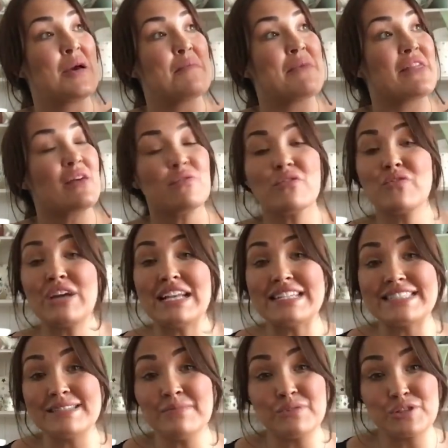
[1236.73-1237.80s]
But they were really
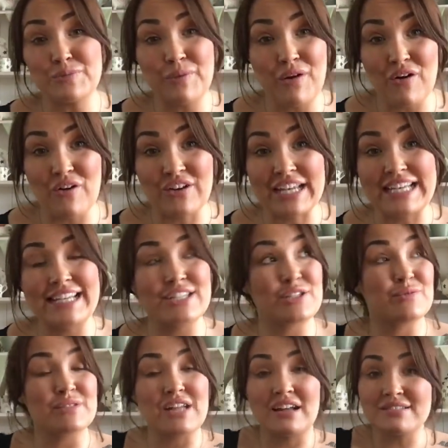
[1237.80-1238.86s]
simple to put on. It literally
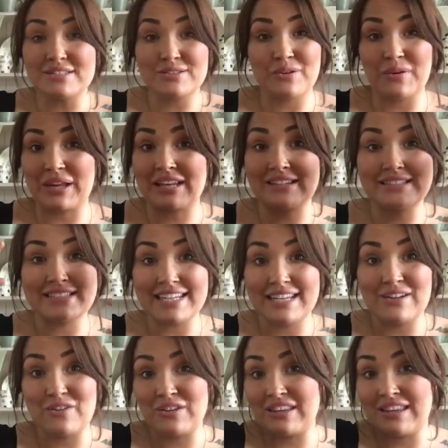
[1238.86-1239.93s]
was unscrewing, sticking
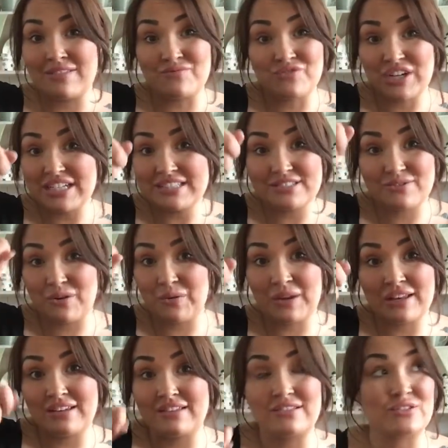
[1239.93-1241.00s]
it on, and then
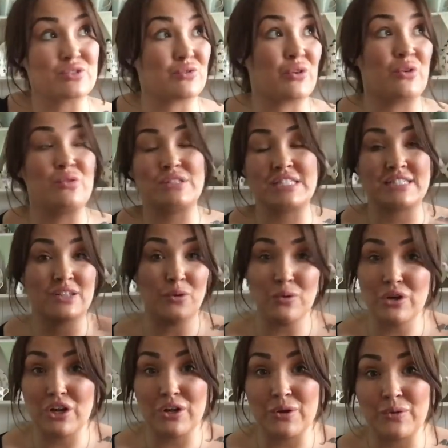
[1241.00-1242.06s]
re-screwing the screws. There's
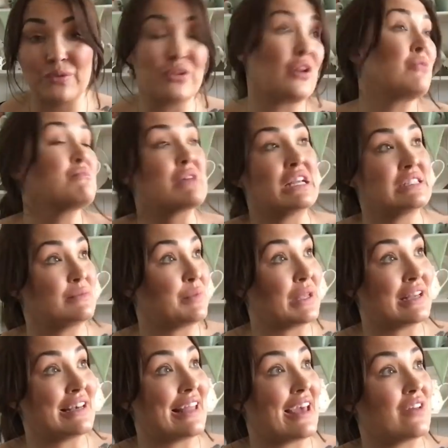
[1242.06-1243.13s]
no glue, no mess
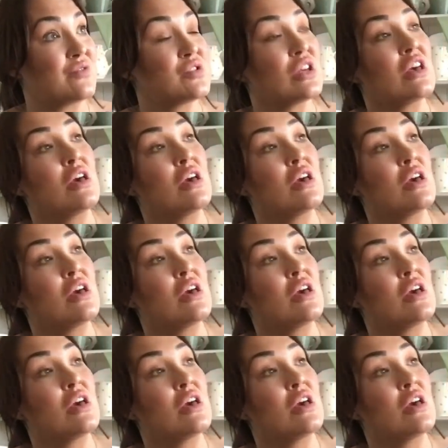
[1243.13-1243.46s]
being left.